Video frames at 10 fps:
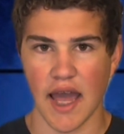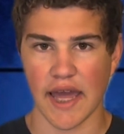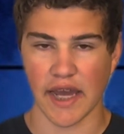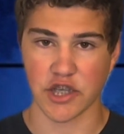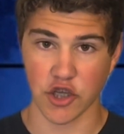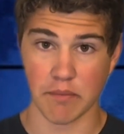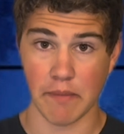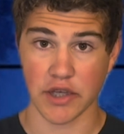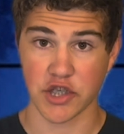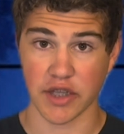And I should
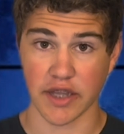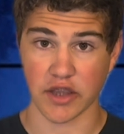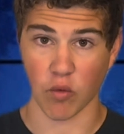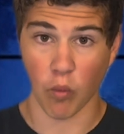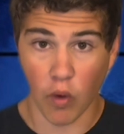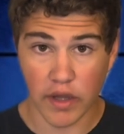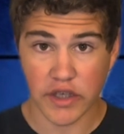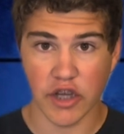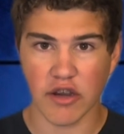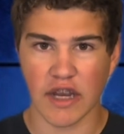mention that the
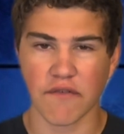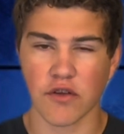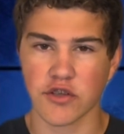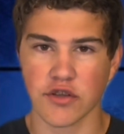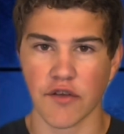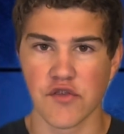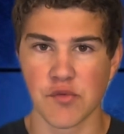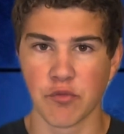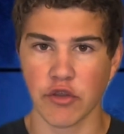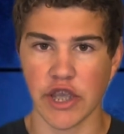one year anniversary of
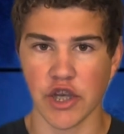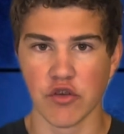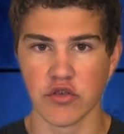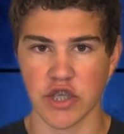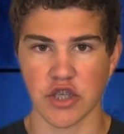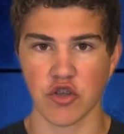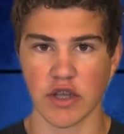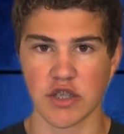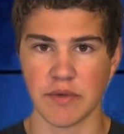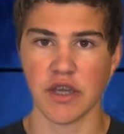Spooky News is
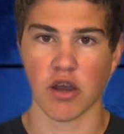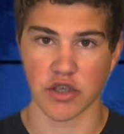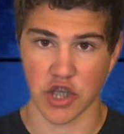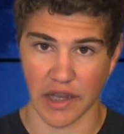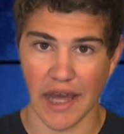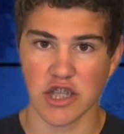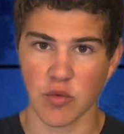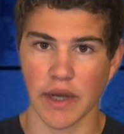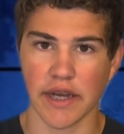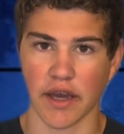going to be on July
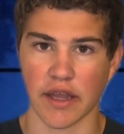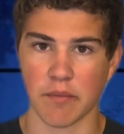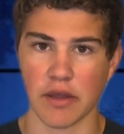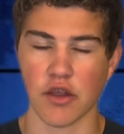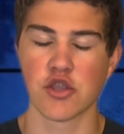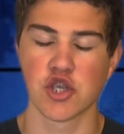29th because